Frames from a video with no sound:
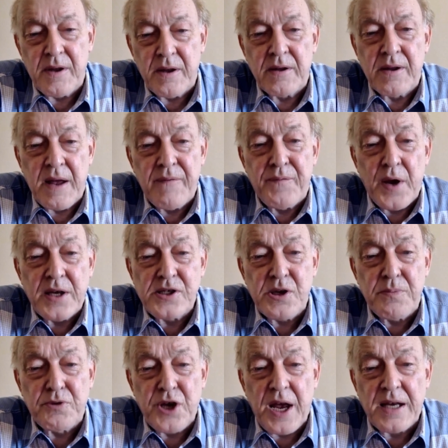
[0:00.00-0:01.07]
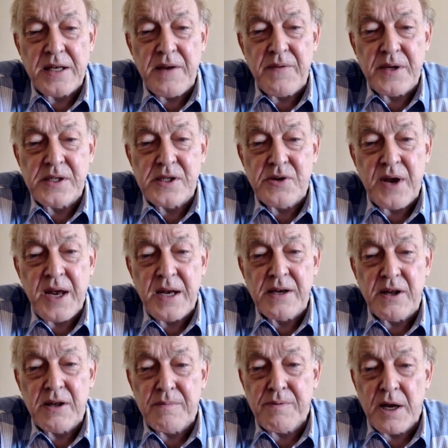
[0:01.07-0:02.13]
their first objective is to
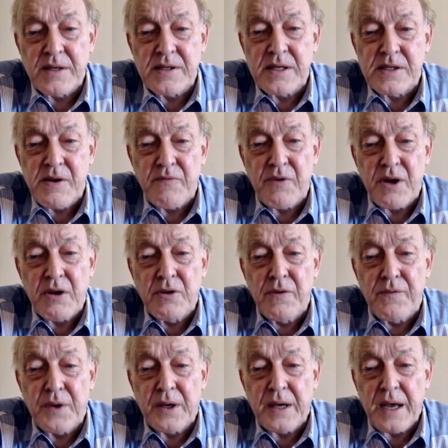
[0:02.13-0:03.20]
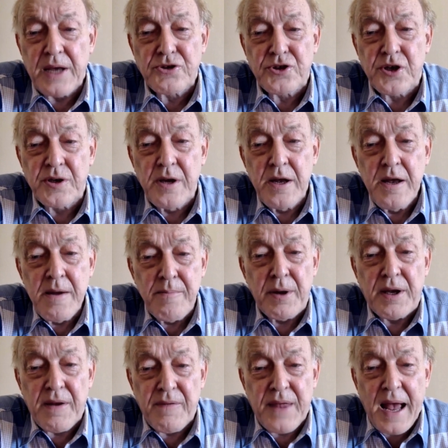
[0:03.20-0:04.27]
hinder the process of reunification,
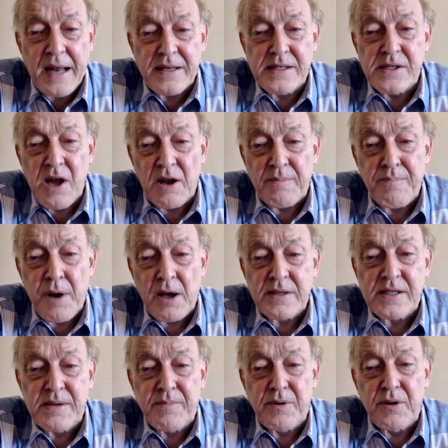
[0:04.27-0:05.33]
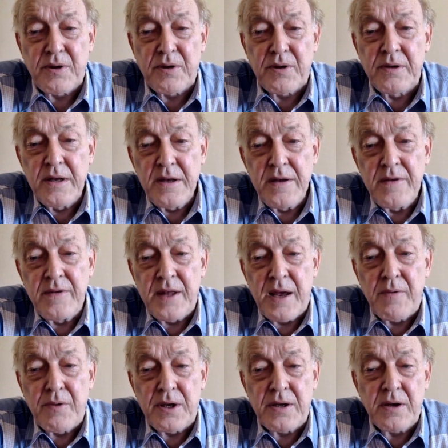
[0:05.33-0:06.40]
but if that is not possible,
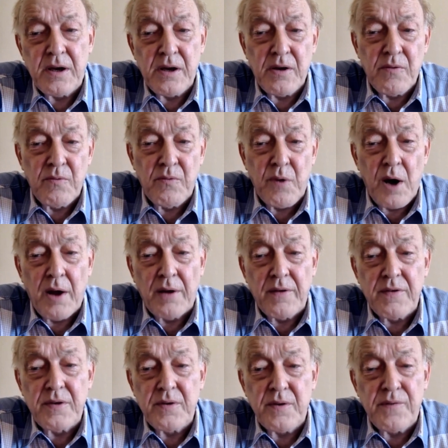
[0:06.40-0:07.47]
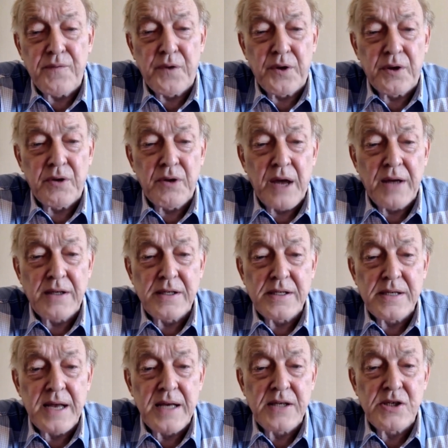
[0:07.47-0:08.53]
they would want for the United
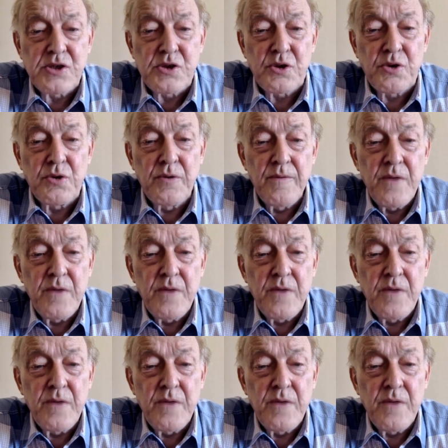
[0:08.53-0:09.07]
States to